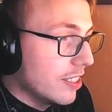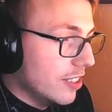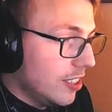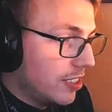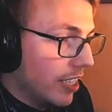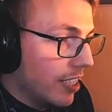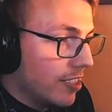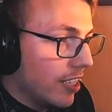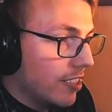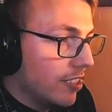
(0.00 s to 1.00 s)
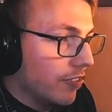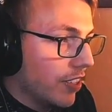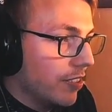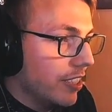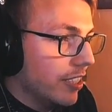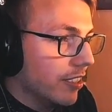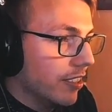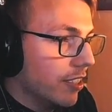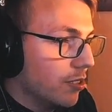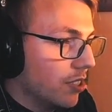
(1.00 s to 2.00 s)
This stage has a very
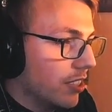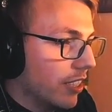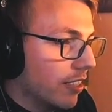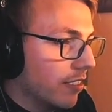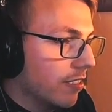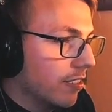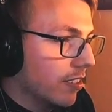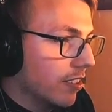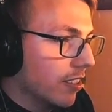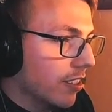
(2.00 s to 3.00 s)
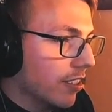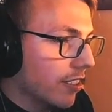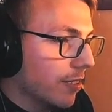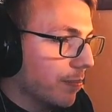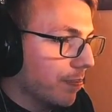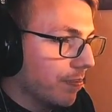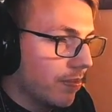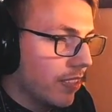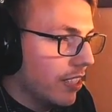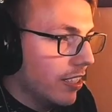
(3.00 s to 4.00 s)
interesting,
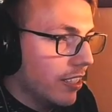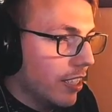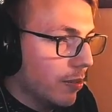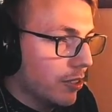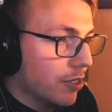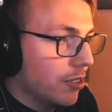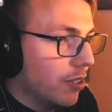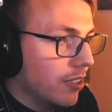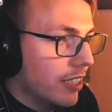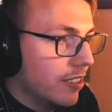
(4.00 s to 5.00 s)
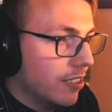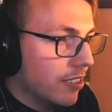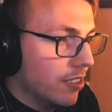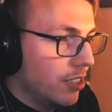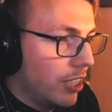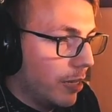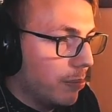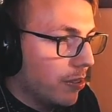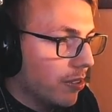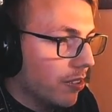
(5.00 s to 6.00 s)
what do you call that? Skip,
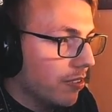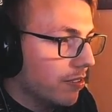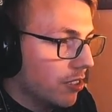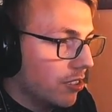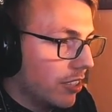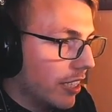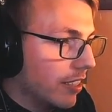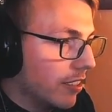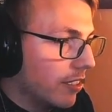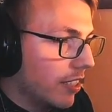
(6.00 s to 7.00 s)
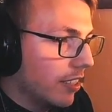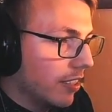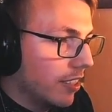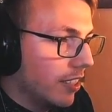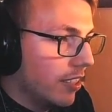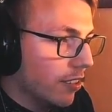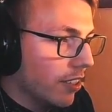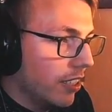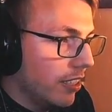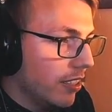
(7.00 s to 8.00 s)
or just getting a key
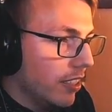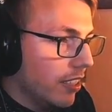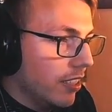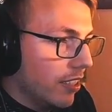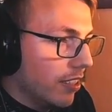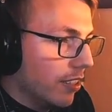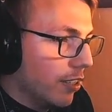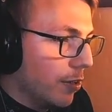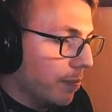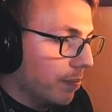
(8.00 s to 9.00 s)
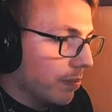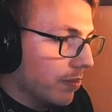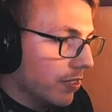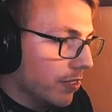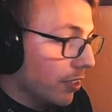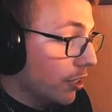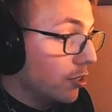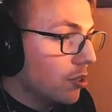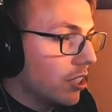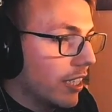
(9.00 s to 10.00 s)
early, not
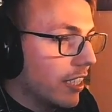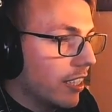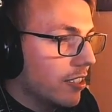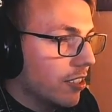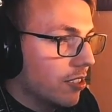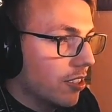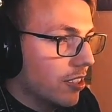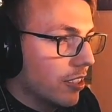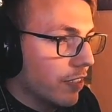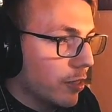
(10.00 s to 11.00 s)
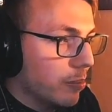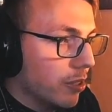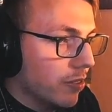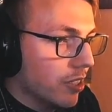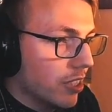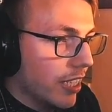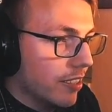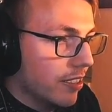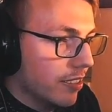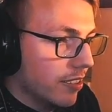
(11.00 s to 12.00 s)
using any glitches, just a developer oversight.